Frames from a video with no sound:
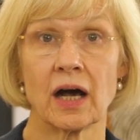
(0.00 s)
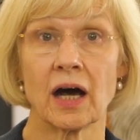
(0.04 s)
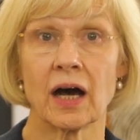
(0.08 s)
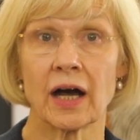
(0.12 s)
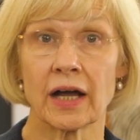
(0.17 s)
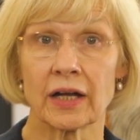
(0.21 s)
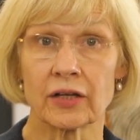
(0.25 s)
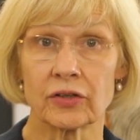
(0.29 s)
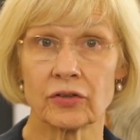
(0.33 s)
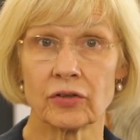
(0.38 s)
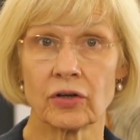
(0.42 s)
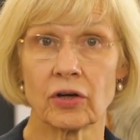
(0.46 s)

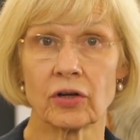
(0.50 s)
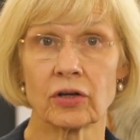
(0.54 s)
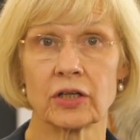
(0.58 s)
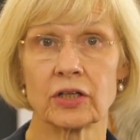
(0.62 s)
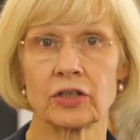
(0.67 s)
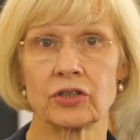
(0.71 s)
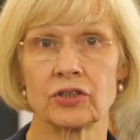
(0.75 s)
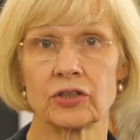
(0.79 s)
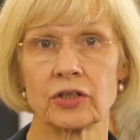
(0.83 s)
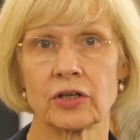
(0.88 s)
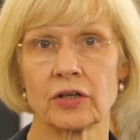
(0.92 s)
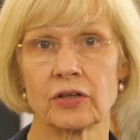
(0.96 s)
I
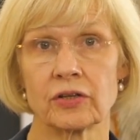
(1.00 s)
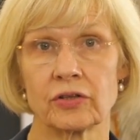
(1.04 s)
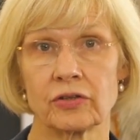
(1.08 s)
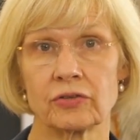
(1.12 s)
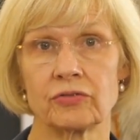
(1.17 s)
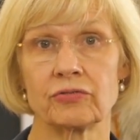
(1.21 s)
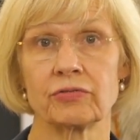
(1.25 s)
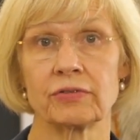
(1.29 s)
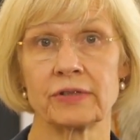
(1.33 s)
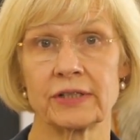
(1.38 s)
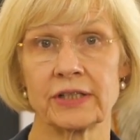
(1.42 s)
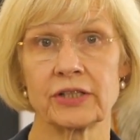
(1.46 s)
acknowledge
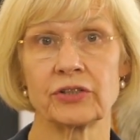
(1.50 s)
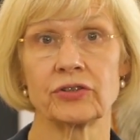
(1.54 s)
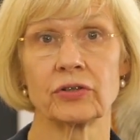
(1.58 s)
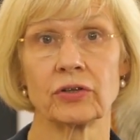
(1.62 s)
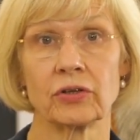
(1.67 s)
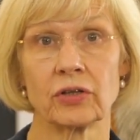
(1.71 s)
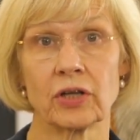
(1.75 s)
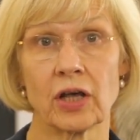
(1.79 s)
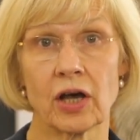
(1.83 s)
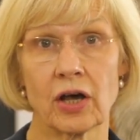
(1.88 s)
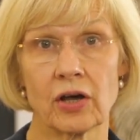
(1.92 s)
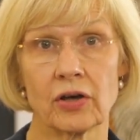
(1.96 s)
the traditional